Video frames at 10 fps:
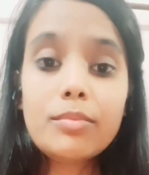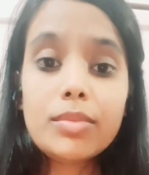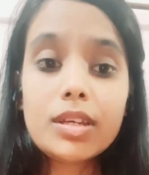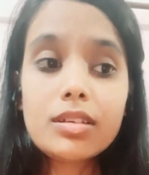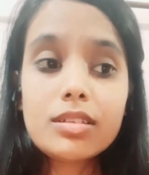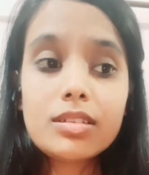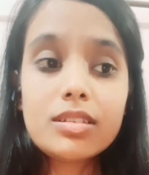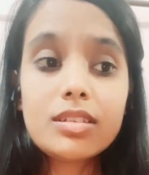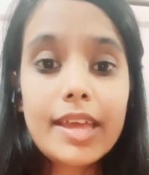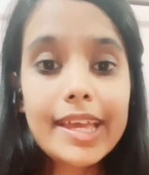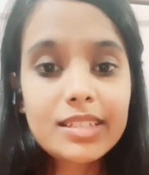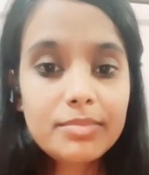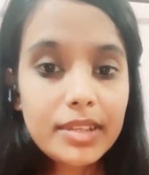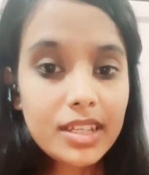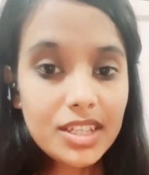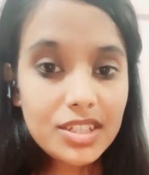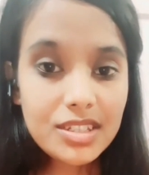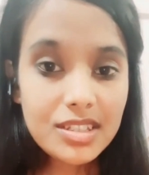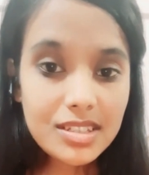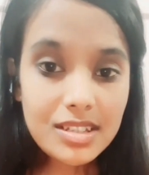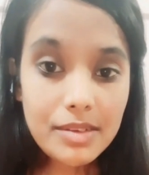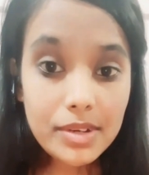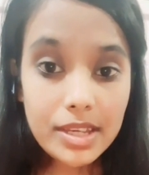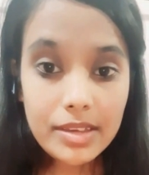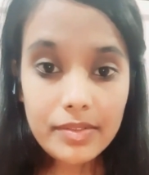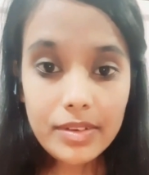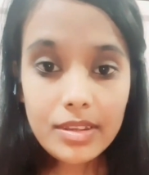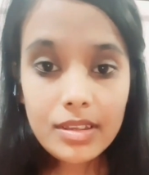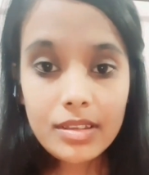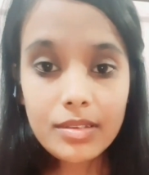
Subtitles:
because the explanations that were given